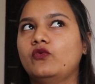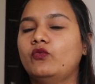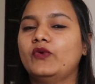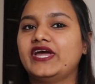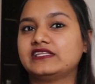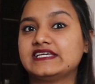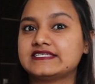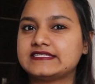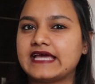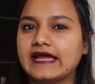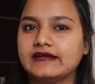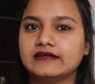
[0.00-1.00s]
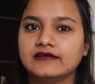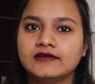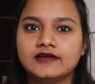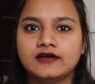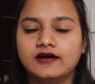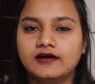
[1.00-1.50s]
where they stand
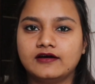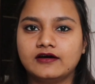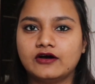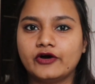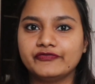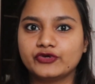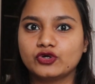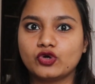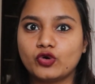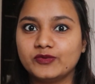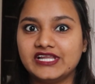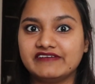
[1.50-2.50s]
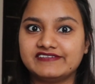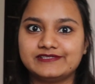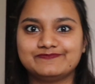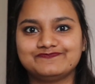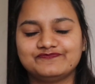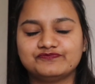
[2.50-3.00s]
on the global
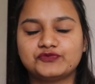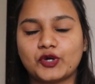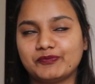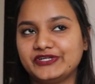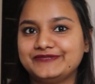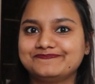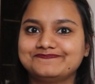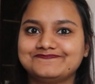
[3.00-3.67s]
level properly.